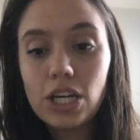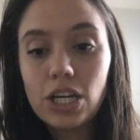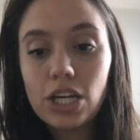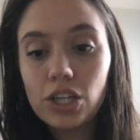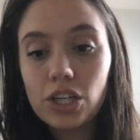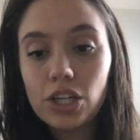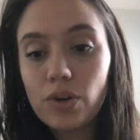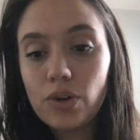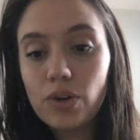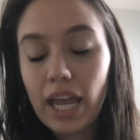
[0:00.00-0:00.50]

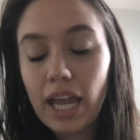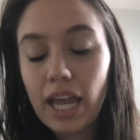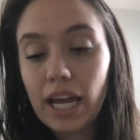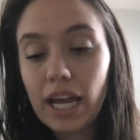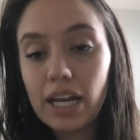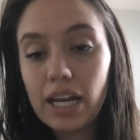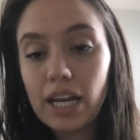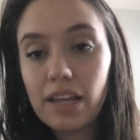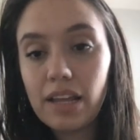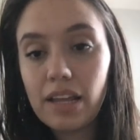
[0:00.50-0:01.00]
you
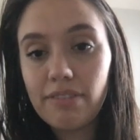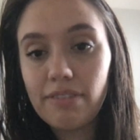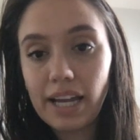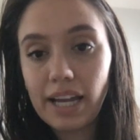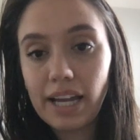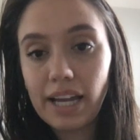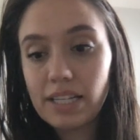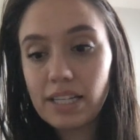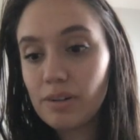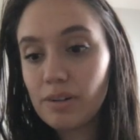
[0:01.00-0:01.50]
can
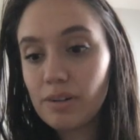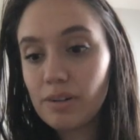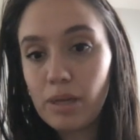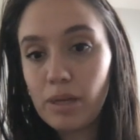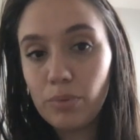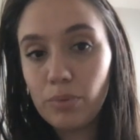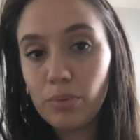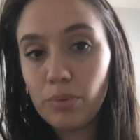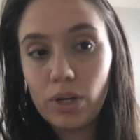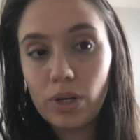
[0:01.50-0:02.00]
invite different
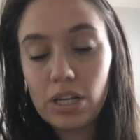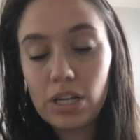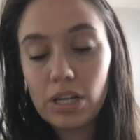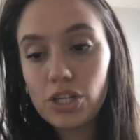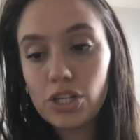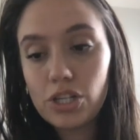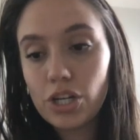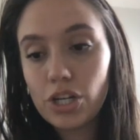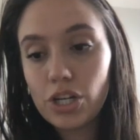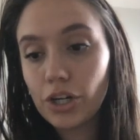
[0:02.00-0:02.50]
people into
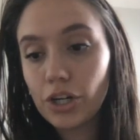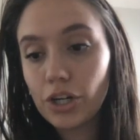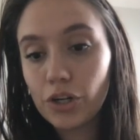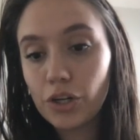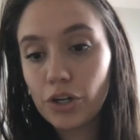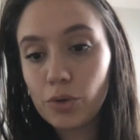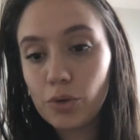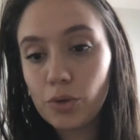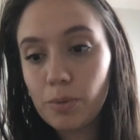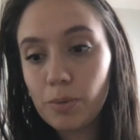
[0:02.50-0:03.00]
your
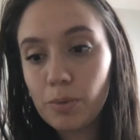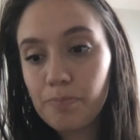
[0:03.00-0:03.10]
group.